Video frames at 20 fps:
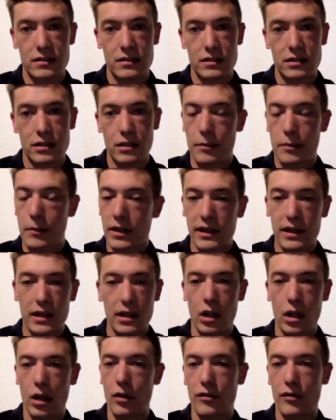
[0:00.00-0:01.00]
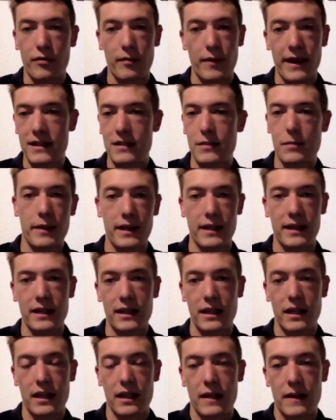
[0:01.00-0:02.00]
So the money can go from A to
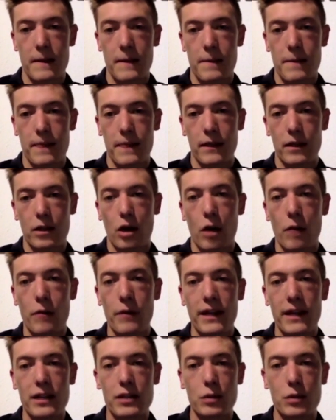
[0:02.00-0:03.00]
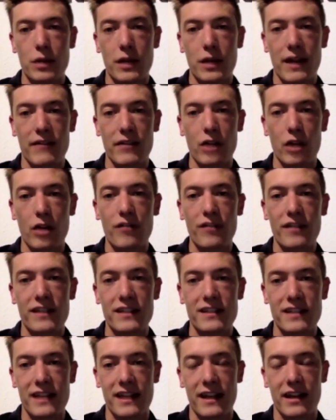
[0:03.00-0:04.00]
B. Comdex will have an
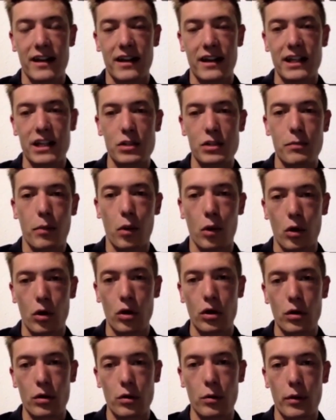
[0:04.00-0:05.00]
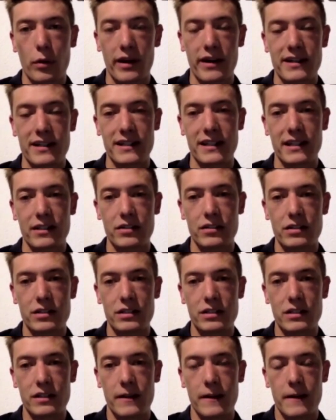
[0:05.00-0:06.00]
office at each port where it
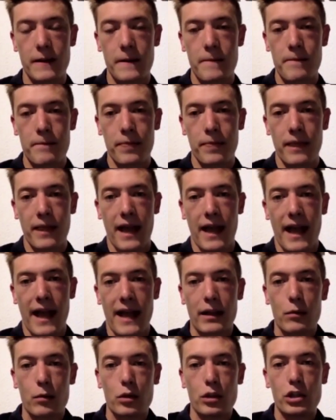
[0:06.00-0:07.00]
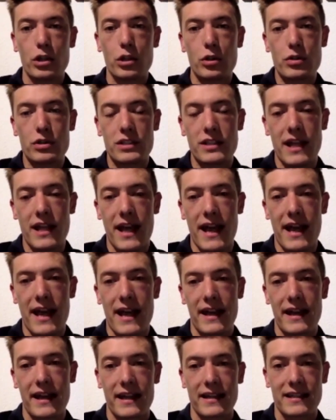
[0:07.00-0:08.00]
deals, and it will use
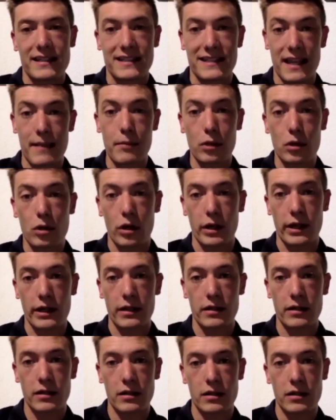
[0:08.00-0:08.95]
a stable coin,